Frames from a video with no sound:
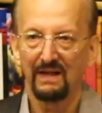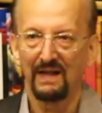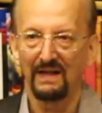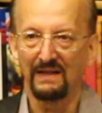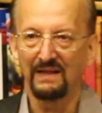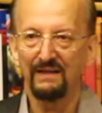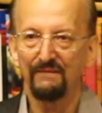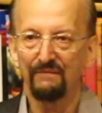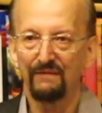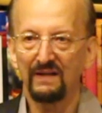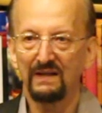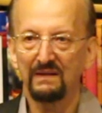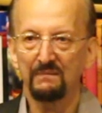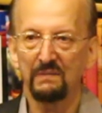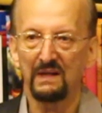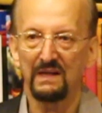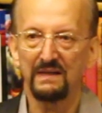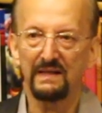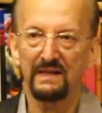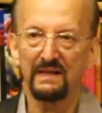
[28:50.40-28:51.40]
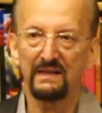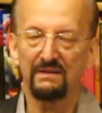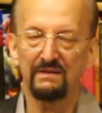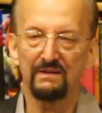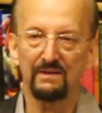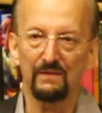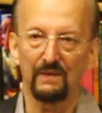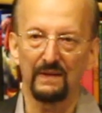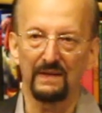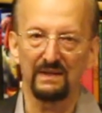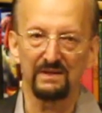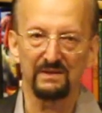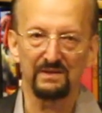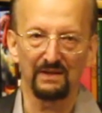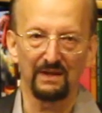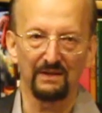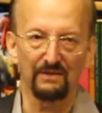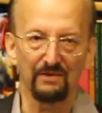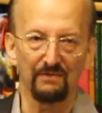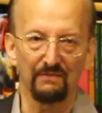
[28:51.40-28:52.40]
And he figured by the end of the 20th
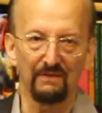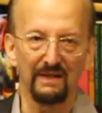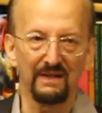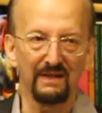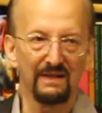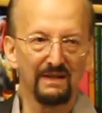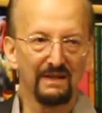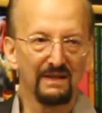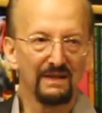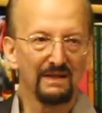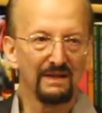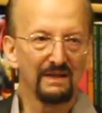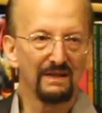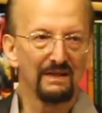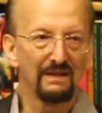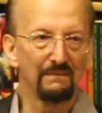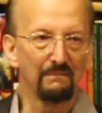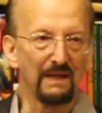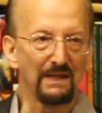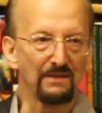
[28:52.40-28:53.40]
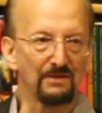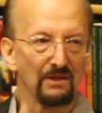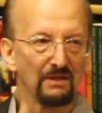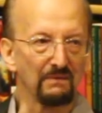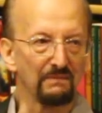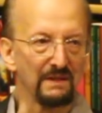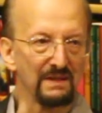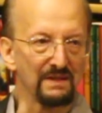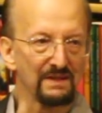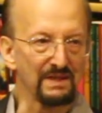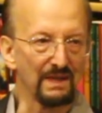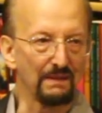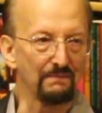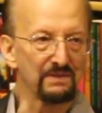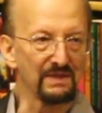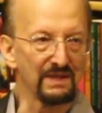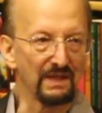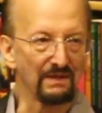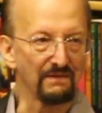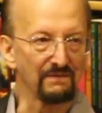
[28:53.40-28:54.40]
century, magic would be a
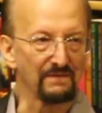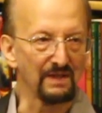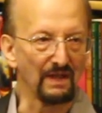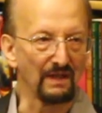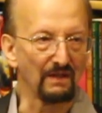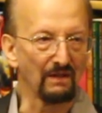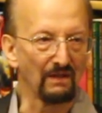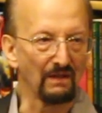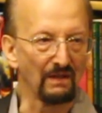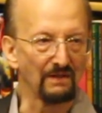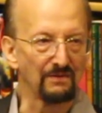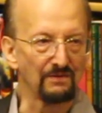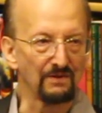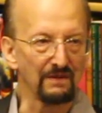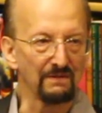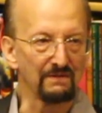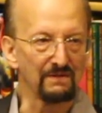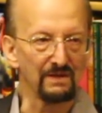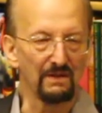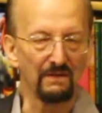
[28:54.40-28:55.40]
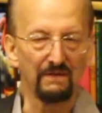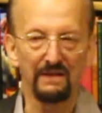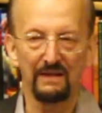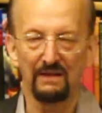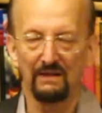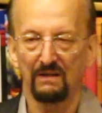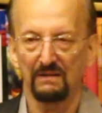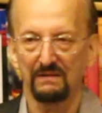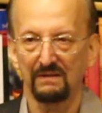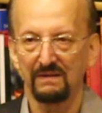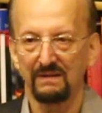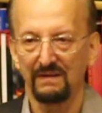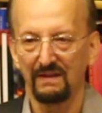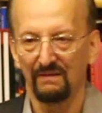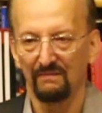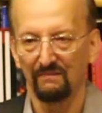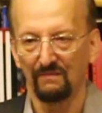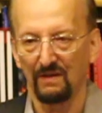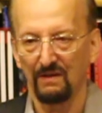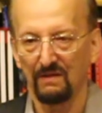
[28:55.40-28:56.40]
subset of psychology. So he got
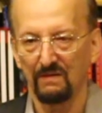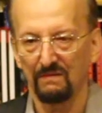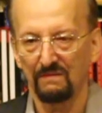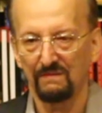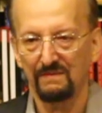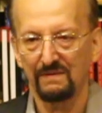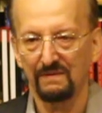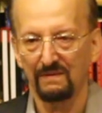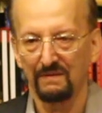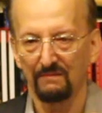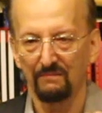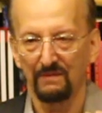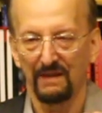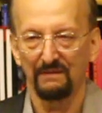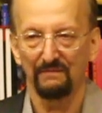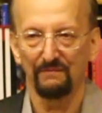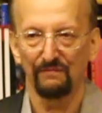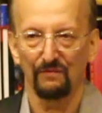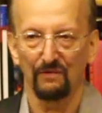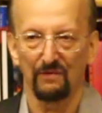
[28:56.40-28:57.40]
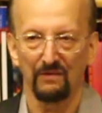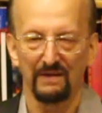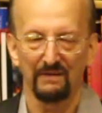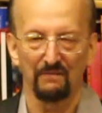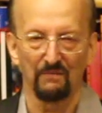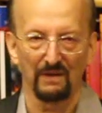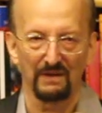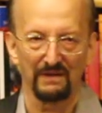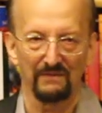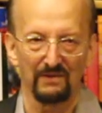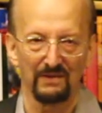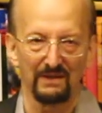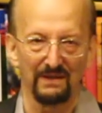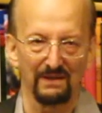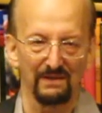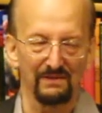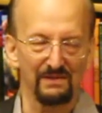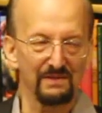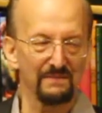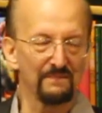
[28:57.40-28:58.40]
involved, he read Freud, whatever
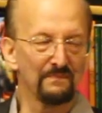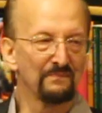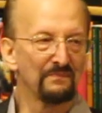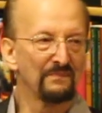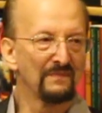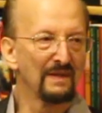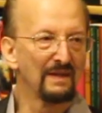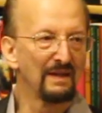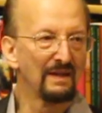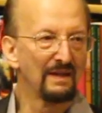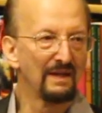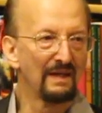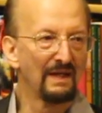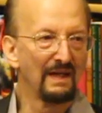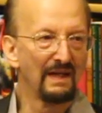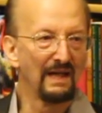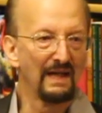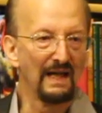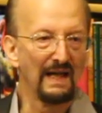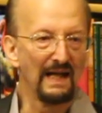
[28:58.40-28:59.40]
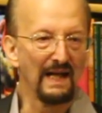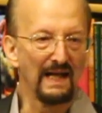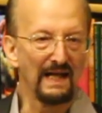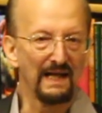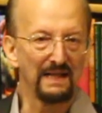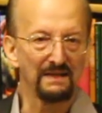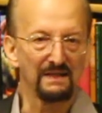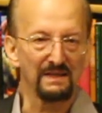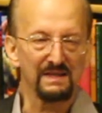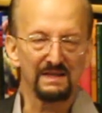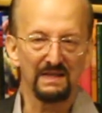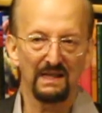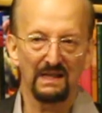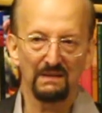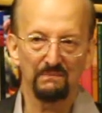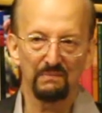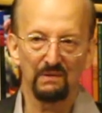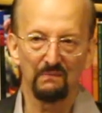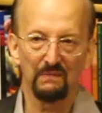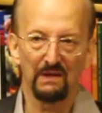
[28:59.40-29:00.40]
else, and
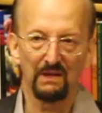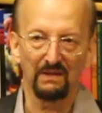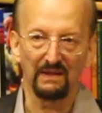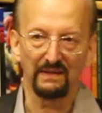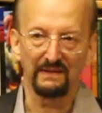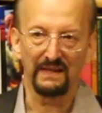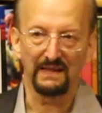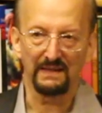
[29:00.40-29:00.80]
started promoting